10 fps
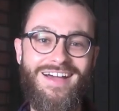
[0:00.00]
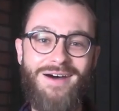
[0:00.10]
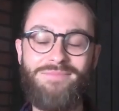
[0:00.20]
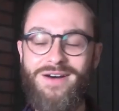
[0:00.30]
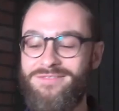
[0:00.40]

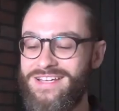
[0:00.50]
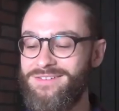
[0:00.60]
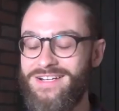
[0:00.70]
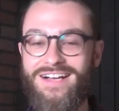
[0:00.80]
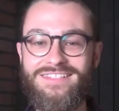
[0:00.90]
above
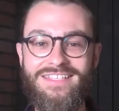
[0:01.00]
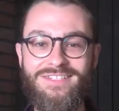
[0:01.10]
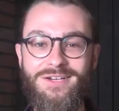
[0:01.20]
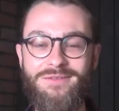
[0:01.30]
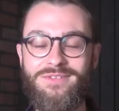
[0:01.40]
anyone else in
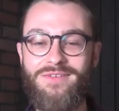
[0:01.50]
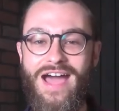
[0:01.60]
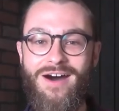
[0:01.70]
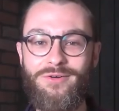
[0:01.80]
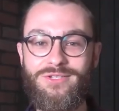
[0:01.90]
terms of
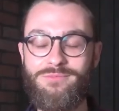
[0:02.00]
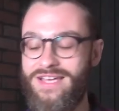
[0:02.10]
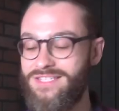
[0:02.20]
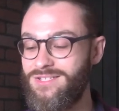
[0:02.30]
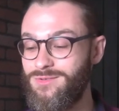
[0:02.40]
how to
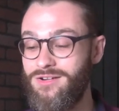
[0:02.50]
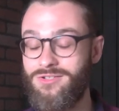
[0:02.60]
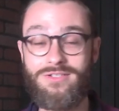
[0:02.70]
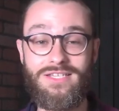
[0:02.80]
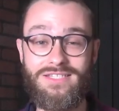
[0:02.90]
best
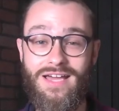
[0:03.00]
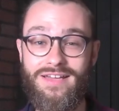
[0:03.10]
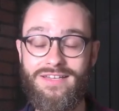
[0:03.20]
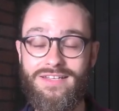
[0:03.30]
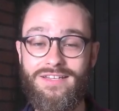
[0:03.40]
structure
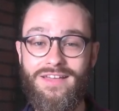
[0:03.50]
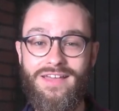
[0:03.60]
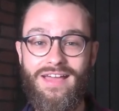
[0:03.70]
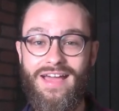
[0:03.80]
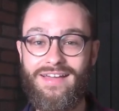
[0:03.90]
society,
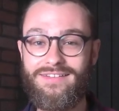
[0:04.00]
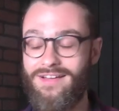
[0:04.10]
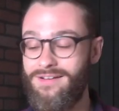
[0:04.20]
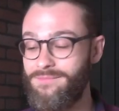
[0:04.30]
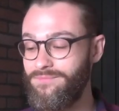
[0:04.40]
and
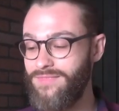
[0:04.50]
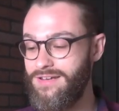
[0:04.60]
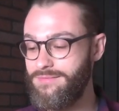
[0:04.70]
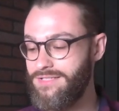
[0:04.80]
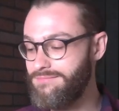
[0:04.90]
um,
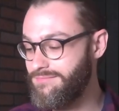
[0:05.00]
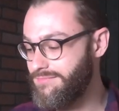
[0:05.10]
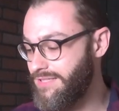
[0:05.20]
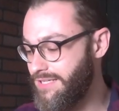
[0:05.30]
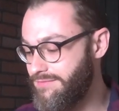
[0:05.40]
and I mean,
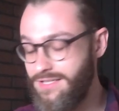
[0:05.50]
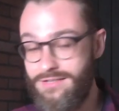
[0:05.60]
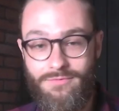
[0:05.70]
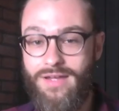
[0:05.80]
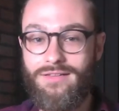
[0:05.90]
even he
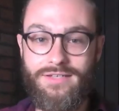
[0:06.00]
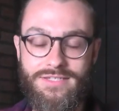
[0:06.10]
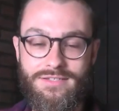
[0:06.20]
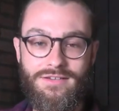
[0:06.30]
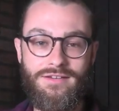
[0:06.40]
frankly
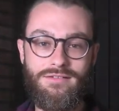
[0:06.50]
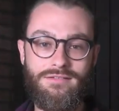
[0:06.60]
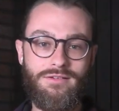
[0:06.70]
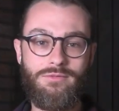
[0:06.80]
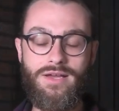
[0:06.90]
is
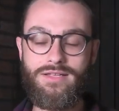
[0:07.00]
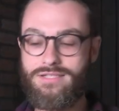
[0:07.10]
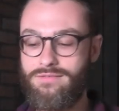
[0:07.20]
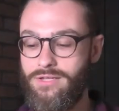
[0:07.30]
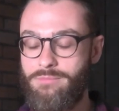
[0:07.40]

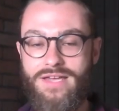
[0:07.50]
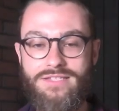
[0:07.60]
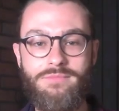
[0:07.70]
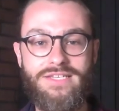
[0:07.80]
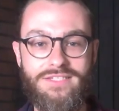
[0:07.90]
relatively
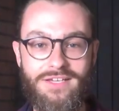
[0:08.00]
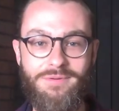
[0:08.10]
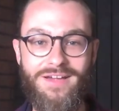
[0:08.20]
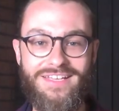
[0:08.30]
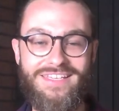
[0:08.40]
pessimistic,
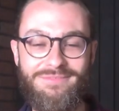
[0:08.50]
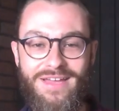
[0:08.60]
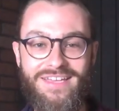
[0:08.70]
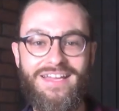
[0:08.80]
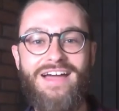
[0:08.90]
but he's
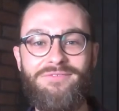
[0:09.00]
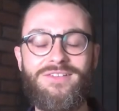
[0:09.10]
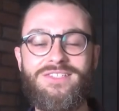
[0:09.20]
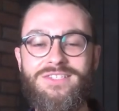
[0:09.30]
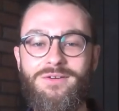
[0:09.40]
making
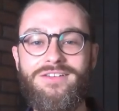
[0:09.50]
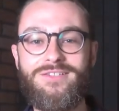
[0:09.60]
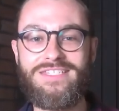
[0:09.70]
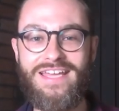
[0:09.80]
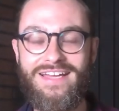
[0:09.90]
efforts to
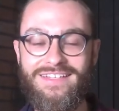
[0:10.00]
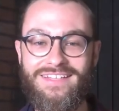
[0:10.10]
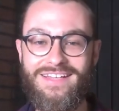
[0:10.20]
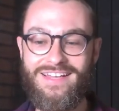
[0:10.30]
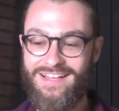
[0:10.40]
understand
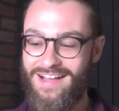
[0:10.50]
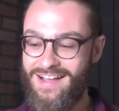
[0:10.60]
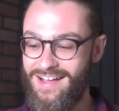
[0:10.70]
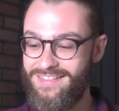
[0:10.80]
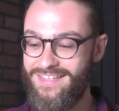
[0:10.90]

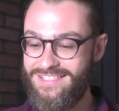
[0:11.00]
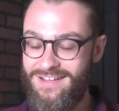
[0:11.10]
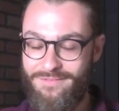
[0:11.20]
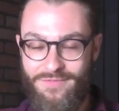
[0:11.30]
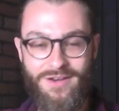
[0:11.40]
uh, the
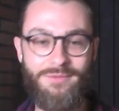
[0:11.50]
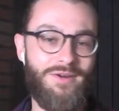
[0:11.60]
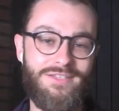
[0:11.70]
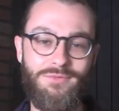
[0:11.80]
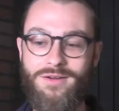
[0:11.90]
stuff that our
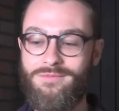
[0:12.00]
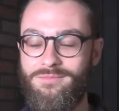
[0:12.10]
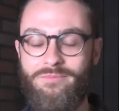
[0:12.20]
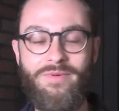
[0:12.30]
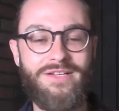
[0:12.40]
brains weren't
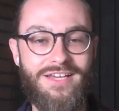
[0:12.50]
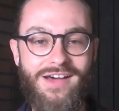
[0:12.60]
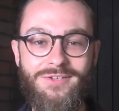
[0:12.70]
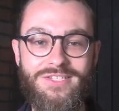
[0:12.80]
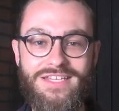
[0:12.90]
built to
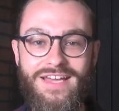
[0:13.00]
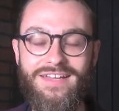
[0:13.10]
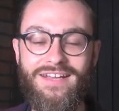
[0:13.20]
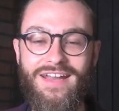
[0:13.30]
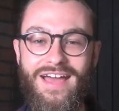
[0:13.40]

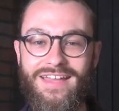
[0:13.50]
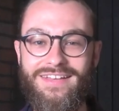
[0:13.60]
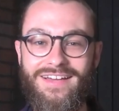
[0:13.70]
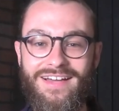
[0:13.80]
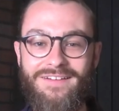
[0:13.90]
understand, and and
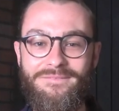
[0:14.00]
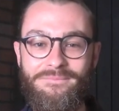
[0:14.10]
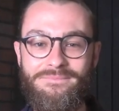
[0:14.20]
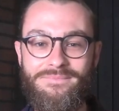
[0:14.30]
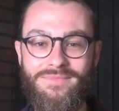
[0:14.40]
uh,
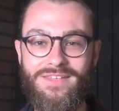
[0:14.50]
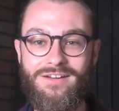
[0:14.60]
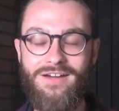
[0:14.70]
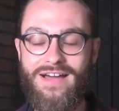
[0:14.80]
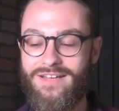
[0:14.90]
you know
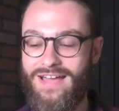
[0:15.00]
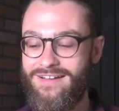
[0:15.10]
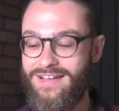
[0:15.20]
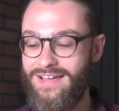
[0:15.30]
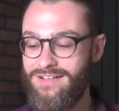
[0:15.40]
how to how
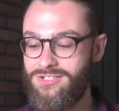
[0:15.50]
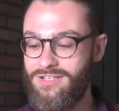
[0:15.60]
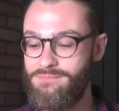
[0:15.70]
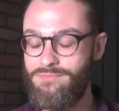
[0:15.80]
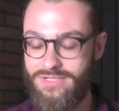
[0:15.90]
to
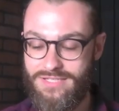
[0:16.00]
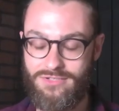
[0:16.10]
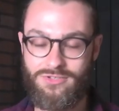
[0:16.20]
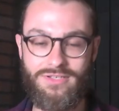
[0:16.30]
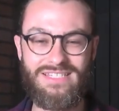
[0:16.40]
actually
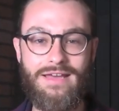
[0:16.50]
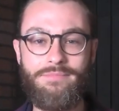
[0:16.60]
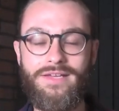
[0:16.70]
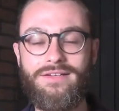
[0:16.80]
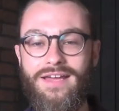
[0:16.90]
potentially step
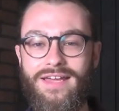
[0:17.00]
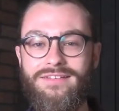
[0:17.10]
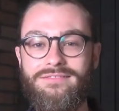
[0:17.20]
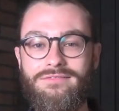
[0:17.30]
in and, and